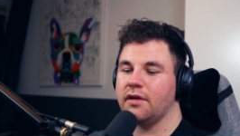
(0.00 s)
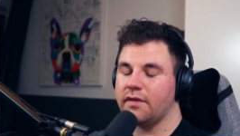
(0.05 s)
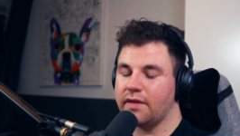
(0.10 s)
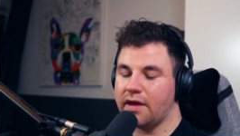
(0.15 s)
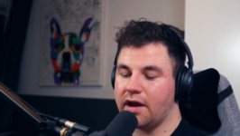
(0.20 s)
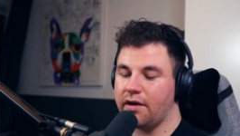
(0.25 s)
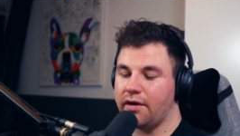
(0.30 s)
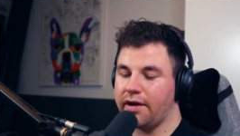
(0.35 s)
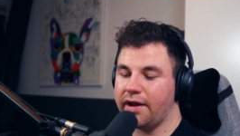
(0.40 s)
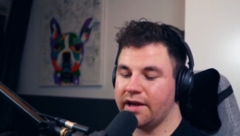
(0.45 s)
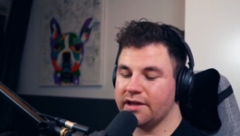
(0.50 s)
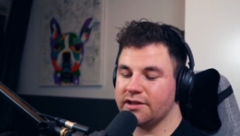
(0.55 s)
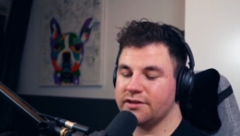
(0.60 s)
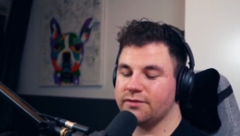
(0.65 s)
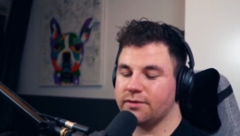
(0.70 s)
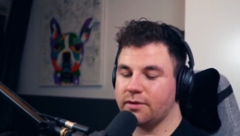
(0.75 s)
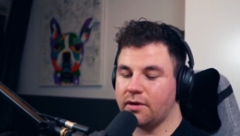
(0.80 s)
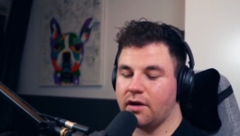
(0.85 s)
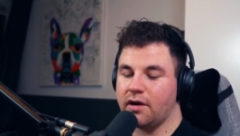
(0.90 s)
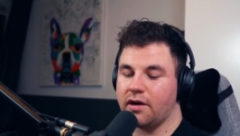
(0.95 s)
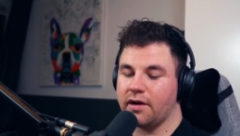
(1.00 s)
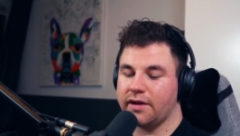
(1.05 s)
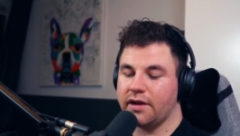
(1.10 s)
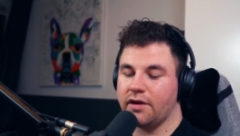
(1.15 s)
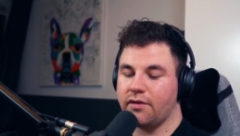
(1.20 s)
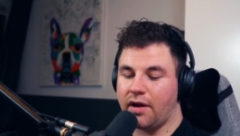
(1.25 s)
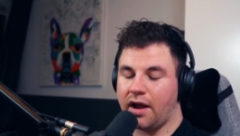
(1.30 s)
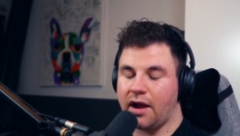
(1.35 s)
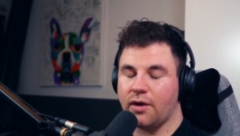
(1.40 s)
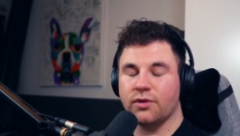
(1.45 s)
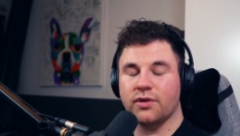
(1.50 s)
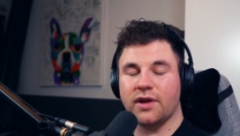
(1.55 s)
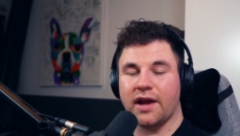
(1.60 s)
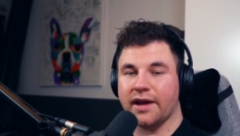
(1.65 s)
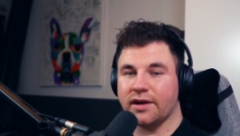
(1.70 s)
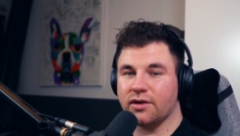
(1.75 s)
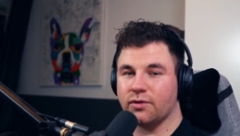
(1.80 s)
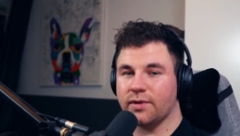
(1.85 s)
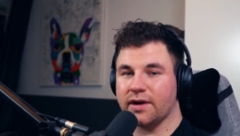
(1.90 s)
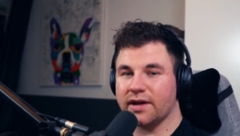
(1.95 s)
Now, as for audio, I would
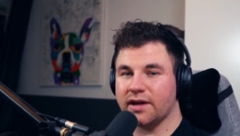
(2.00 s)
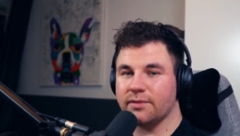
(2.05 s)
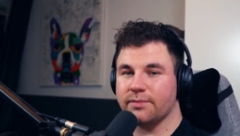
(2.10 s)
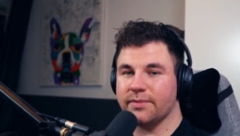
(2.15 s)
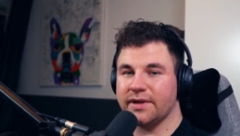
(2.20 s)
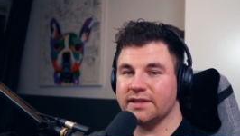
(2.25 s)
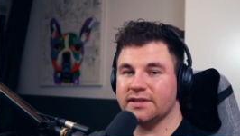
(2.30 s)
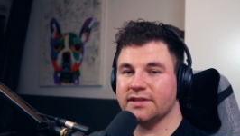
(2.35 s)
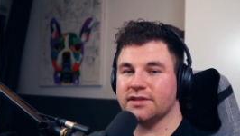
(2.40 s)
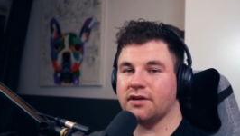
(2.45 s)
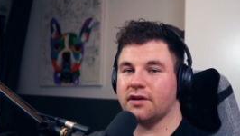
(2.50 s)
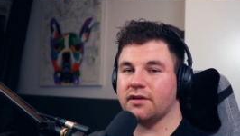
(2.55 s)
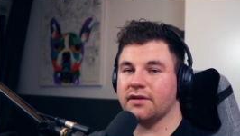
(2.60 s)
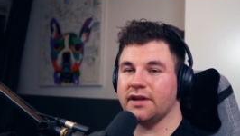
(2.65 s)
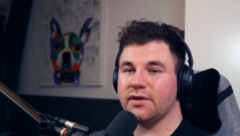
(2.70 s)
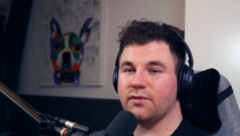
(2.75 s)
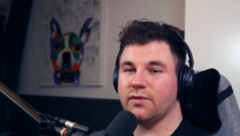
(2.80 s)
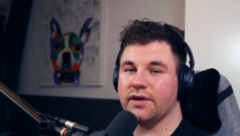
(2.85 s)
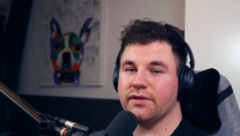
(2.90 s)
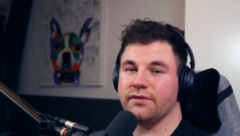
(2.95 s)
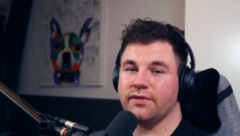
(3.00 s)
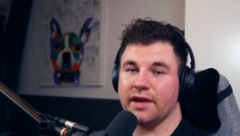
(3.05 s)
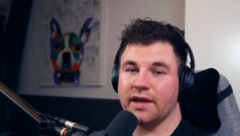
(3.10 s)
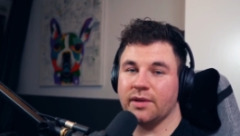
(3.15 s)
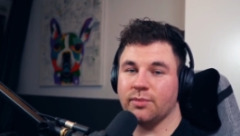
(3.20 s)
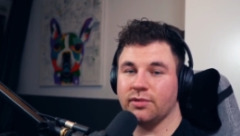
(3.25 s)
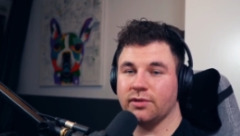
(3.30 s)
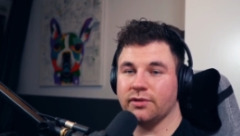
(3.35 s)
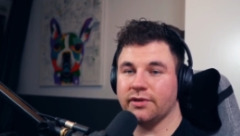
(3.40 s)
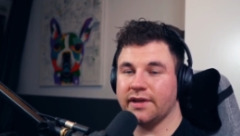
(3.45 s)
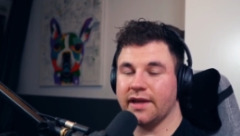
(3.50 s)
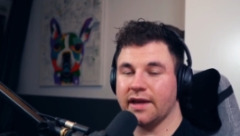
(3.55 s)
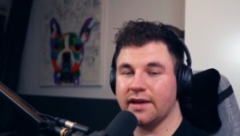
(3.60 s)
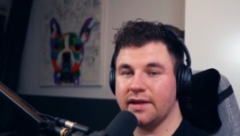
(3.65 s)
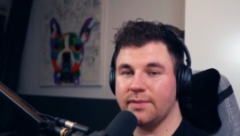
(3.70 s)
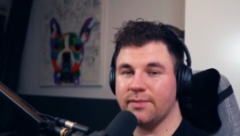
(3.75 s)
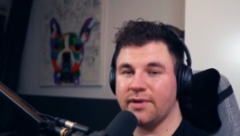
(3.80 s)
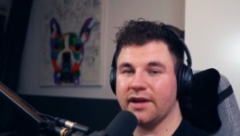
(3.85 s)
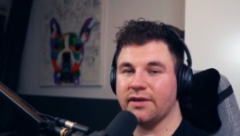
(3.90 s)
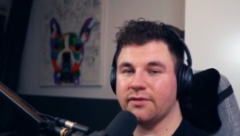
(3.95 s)
either recommend starting with a Blue
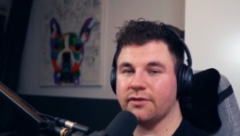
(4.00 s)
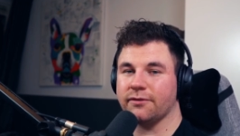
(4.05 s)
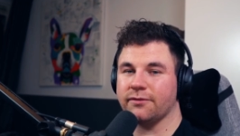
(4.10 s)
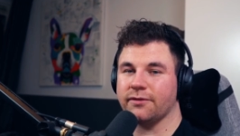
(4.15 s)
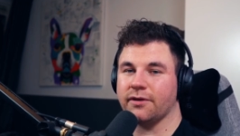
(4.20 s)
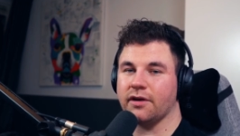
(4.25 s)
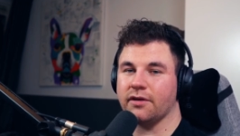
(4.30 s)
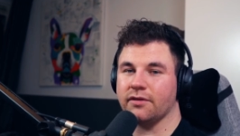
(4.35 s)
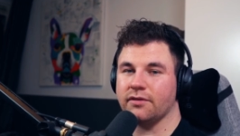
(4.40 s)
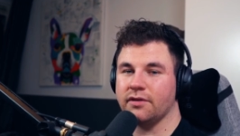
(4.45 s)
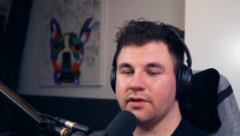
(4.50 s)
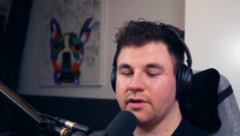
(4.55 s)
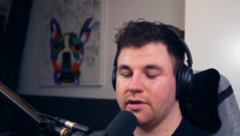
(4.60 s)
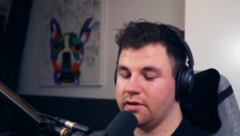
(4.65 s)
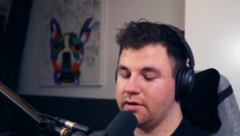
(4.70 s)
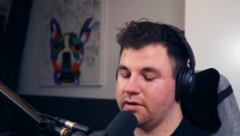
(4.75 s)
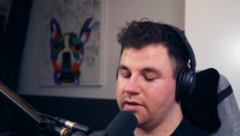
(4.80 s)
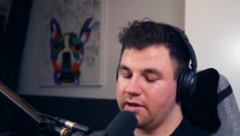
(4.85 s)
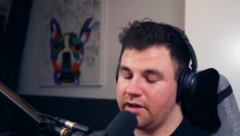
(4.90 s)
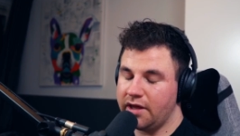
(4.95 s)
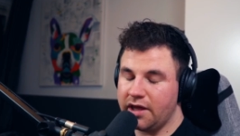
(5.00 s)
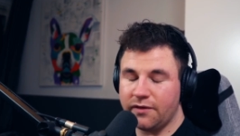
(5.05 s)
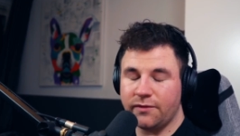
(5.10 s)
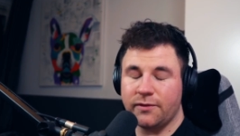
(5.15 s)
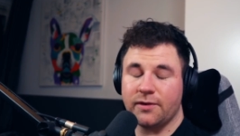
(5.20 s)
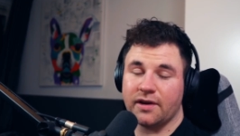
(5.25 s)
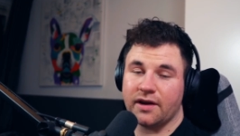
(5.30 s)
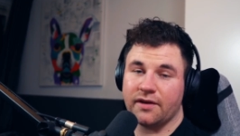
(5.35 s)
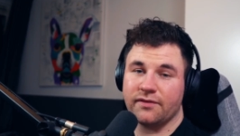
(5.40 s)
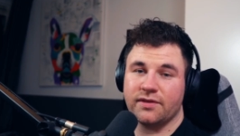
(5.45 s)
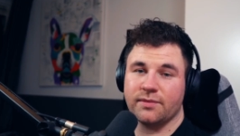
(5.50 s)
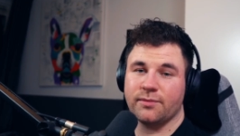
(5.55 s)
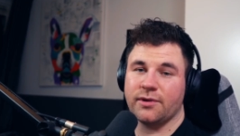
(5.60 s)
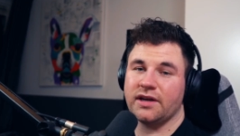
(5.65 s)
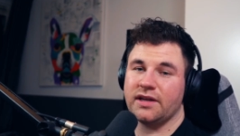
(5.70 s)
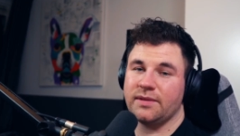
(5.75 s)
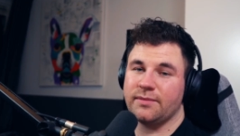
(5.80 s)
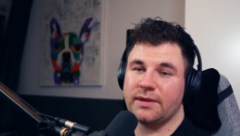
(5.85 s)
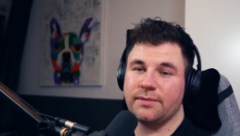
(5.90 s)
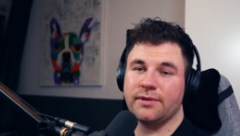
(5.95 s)
Yeti microphone. If you have the
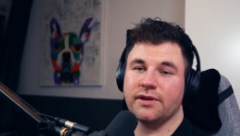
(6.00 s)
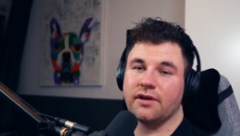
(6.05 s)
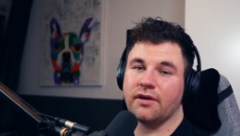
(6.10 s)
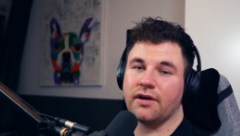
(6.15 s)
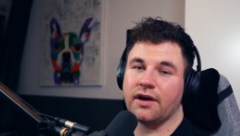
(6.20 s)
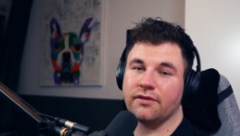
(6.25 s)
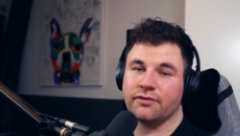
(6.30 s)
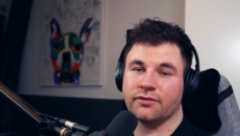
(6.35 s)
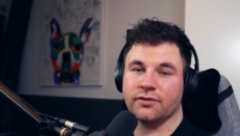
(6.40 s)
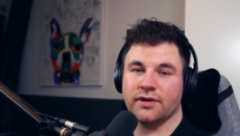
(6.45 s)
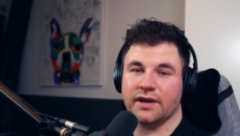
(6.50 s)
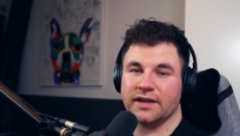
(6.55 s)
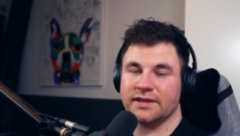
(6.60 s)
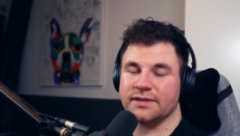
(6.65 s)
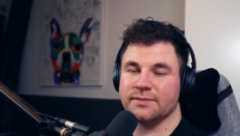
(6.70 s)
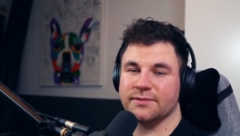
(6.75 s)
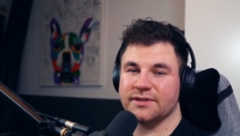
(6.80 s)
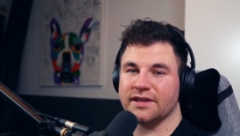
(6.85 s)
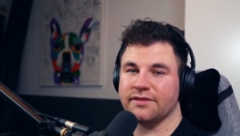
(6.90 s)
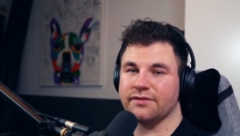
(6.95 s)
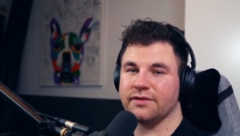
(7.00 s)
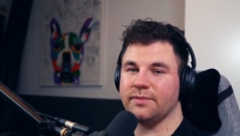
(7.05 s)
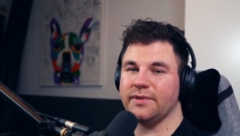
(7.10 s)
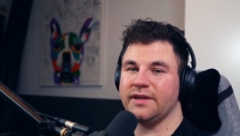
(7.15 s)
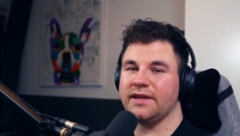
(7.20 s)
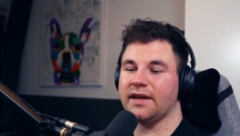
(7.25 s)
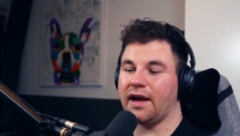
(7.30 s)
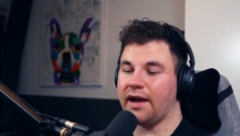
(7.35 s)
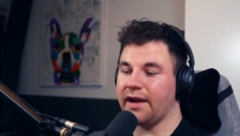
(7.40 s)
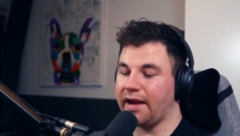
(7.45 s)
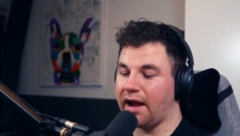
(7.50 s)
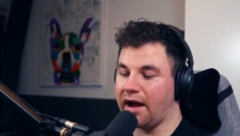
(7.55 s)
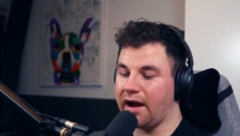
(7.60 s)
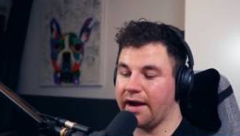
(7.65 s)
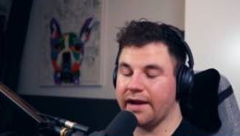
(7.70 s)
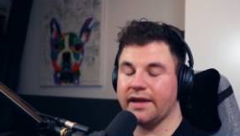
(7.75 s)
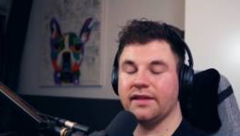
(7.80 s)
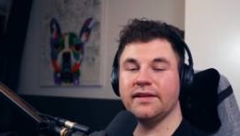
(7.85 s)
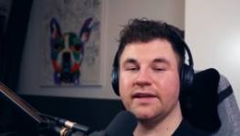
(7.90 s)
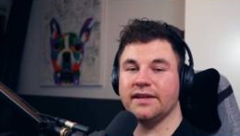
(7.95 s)
money, maybe go out for SM7B. I
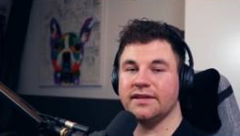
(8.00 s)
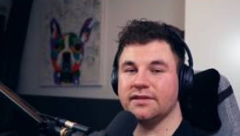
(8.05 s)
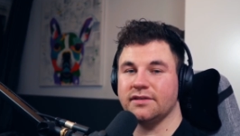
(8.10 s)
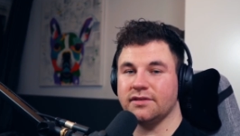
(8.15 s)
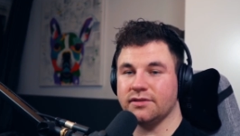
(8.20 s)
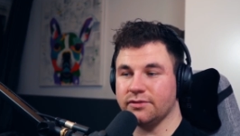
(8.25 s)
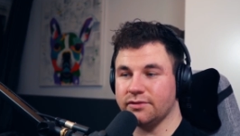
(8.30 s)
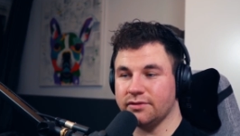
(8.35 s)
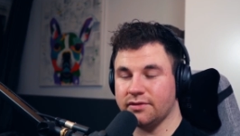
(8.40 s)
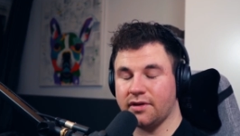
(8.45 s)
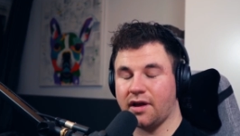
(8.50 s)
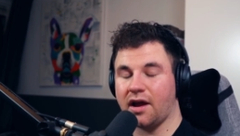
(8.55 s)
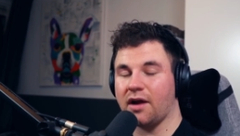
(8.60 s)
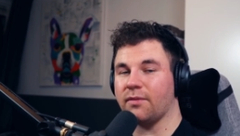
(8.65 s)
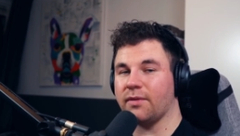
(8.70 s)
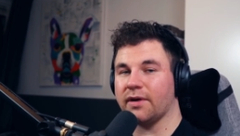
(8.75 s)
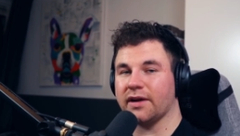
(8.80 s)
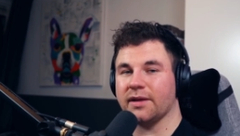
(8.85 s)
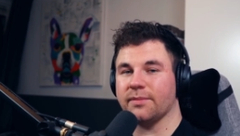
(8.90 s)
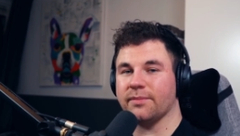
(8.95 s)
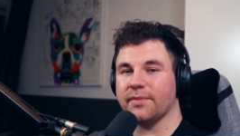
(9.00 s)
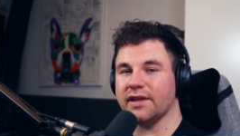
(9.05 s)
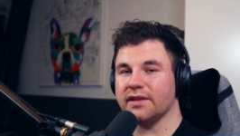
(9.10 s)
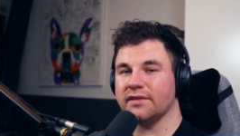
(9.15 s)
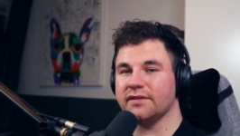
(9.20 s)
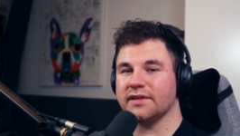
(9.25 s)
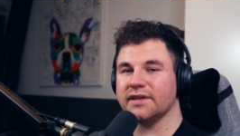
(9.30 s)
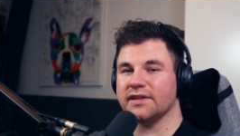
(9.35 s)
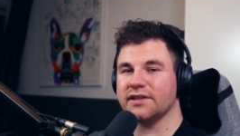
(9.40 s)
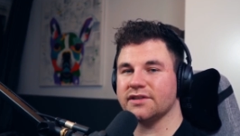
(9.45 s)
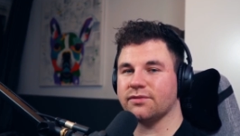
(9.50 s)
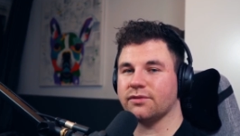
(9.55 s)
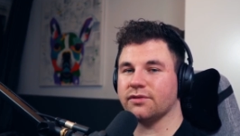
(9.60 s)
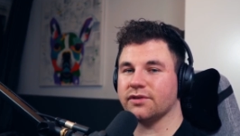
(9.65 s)
highly do not recommend this for the